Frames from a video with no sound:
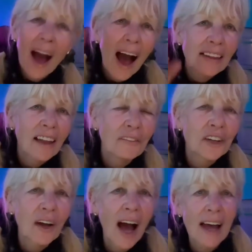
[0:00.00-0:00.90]
I love
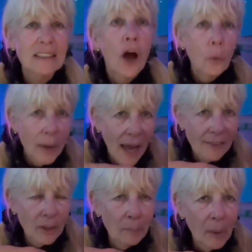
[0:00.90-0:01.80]
you guys. We
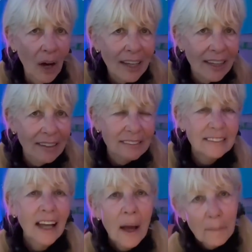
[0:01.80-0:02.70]
got the book.
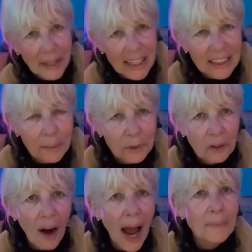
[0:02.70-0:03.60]
Please
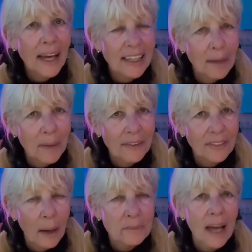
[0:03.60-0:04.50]
subscribe and give me a
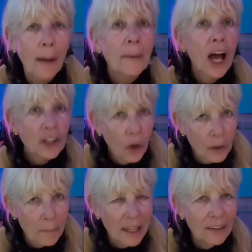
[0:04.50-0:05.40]
thumbs up. Go
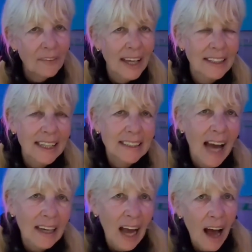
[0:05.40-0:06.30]
to
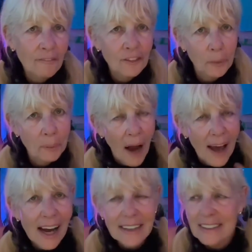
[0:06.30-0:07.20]
minivanlee.com for
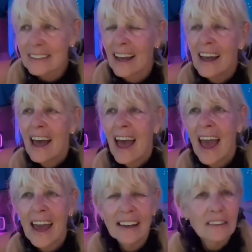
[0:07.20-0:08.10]
products
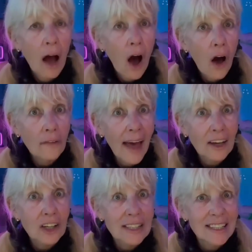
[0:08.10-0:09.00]
and all
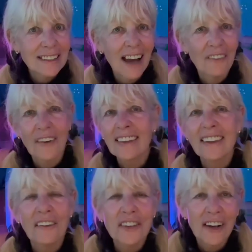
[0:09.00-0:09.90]
that good stuff. I
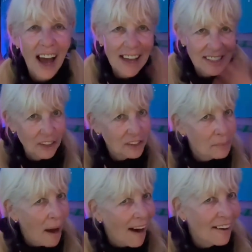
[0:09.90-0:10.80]
love you guys. Till
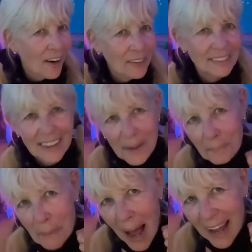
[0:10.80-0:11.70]
tomorrow.
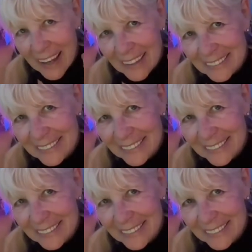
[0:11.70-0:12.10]
Bye.